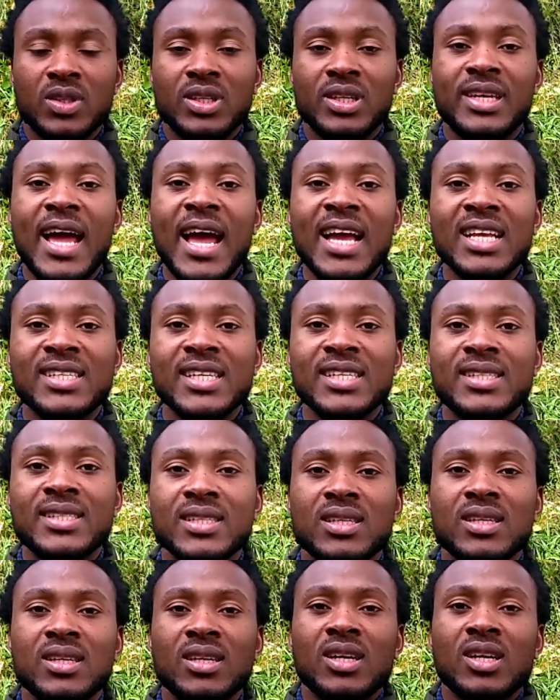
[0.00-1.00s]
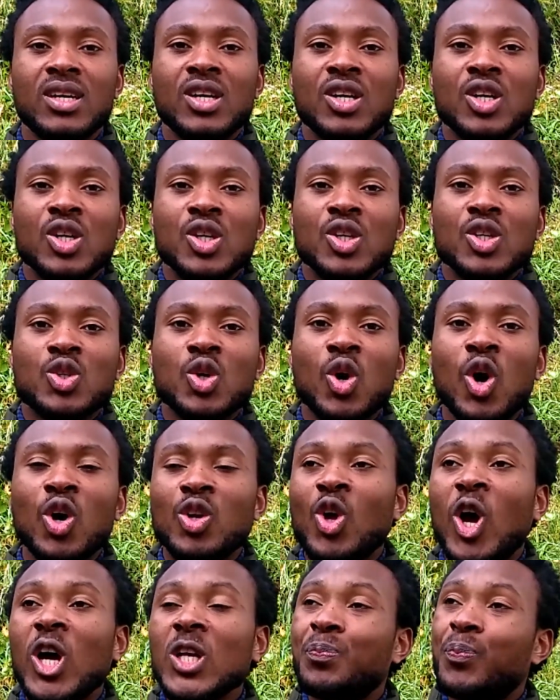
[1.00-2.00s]
That is it. So
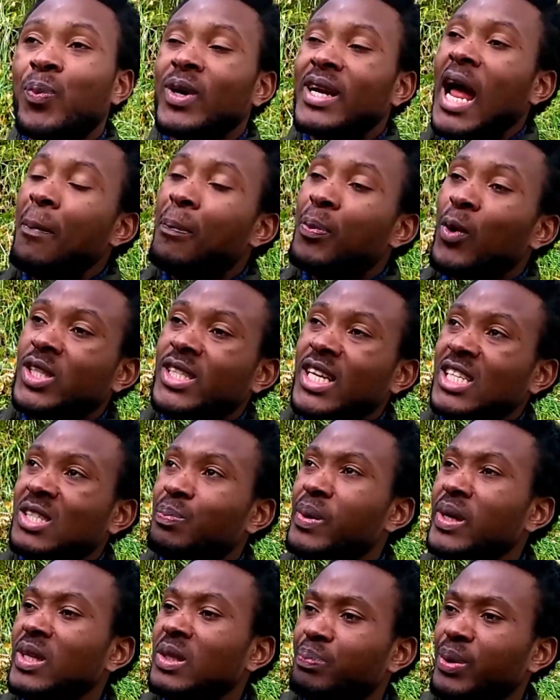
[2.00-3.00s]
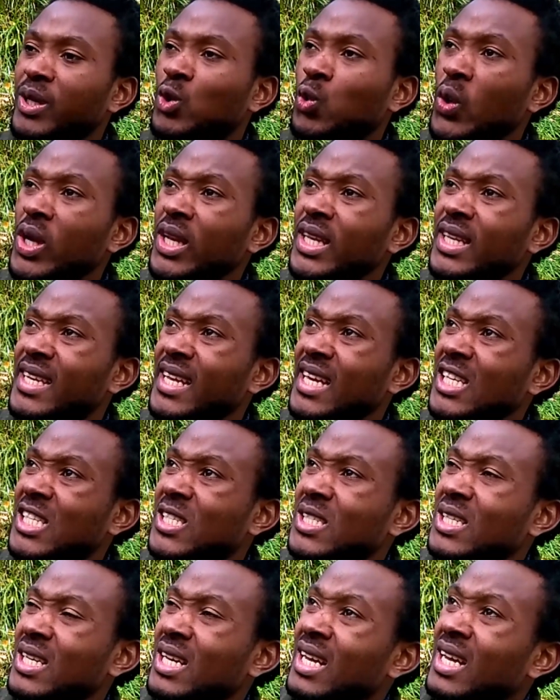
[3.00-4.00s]
that process between this